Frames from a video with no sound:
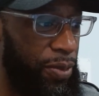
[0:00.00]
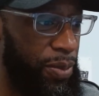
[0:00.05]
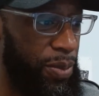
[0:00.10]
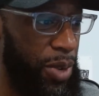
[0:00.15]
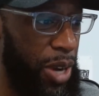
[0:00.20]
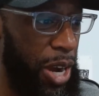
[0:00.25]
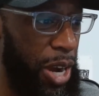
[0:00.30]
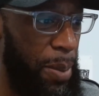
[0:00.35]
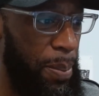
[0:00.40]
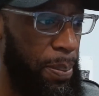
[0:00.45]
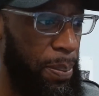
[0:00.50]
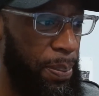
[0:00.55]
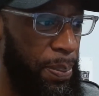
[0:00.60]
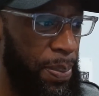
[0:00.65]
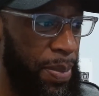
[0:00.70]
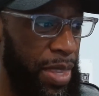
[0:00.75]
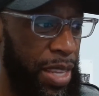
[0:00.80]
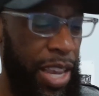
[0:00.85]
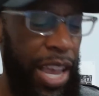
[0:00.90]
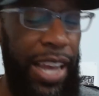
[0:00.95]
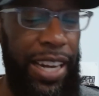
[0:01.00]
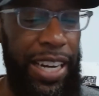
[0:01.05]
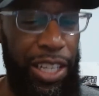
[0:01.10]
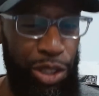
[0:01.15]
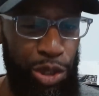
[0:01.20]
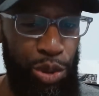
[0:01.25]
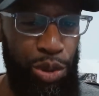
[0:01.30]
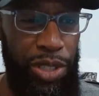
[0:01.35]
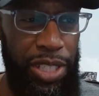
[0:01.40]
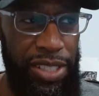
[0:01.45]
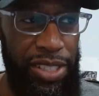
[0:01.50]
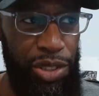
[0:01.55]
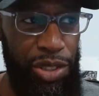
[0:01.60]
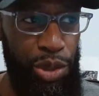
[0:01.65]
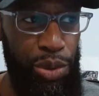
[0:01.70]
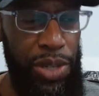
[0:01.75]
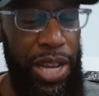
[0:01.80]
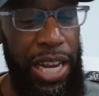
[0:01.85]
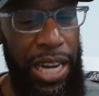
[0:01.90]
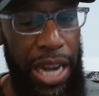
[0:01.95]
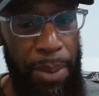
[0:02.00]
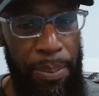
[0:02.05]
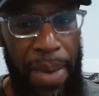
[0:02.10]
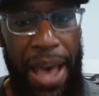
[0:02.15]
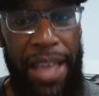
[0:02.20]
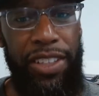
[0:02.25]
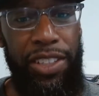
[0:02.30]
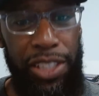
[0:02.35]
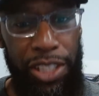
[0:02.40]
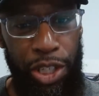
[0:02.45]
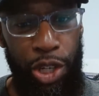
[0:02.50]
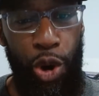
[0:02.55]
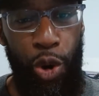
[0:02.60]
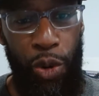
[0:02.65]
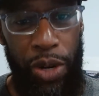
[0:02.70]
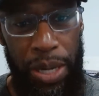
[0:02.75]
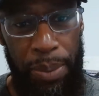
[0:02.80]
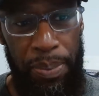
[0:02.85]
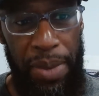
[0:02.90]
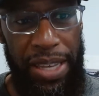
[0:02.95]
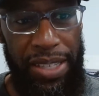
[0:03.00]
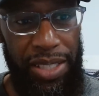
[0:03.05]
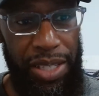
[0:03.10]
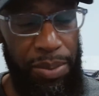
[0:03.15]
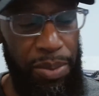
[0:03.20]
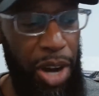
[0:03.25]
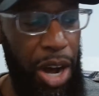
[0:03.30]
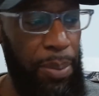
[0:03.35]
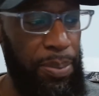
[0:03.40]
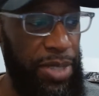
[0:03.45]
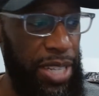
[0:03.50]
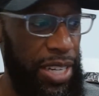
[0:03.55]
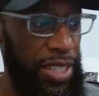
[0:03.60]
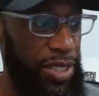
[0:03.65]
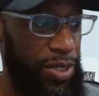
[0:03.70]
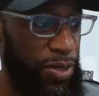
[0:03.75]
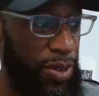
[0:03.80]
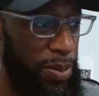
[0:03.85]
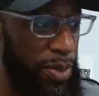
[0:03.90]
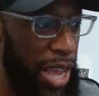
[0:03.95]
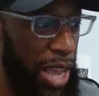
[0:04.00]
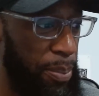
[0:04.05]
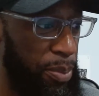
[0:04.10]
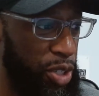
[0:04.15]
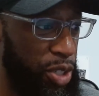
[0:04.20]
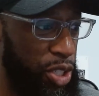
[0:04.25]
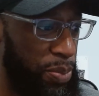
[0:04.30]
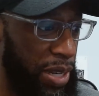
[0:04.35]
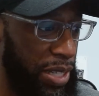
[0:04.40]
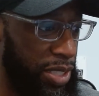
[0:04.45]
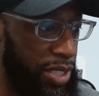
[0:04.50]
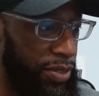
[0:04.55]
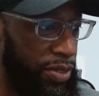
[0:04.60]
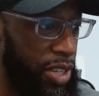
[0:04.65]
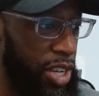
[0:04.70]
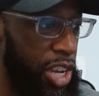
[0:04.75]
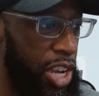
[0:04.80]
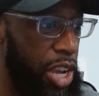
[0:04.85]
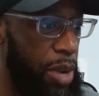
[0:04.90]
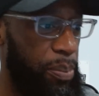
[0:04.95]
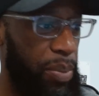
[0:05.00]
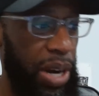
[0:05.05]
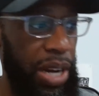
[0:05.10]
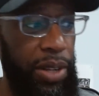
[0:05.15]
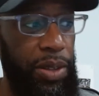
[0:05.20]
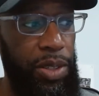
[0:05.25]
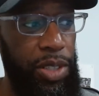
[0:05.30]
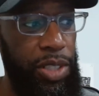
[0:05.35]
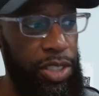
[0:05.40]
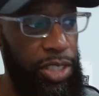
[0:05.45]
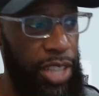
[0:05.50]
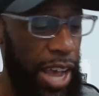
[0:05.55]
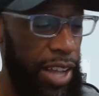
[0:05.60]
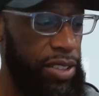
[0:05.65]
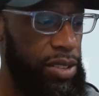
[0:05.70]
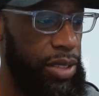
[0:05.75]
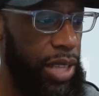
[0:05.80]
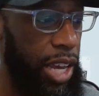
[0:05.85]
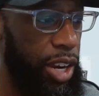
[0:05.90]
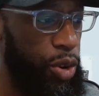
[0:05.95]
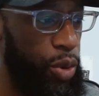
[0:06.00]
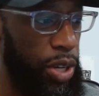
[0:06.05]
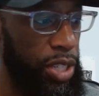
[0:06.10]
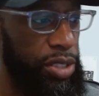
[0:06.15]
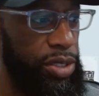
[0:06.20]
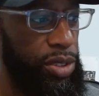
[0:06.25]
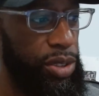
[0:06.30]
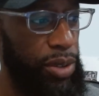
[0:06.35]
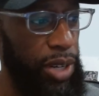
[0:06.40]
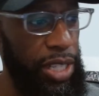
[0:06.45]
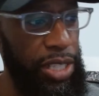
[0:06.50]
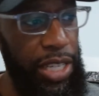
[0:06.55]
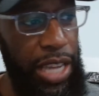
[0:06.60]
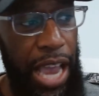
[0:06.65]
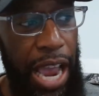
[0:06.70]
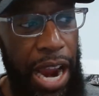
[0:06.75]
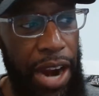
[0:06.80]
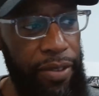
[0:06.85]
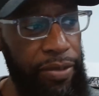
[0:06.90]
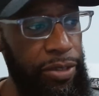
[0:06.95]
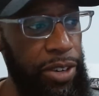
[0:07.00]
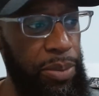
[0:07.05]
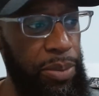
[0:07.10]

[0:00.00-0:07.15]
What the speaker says: And I do listen to it, and I manually go in and make some updates from that perspective. But to answer that question directly, every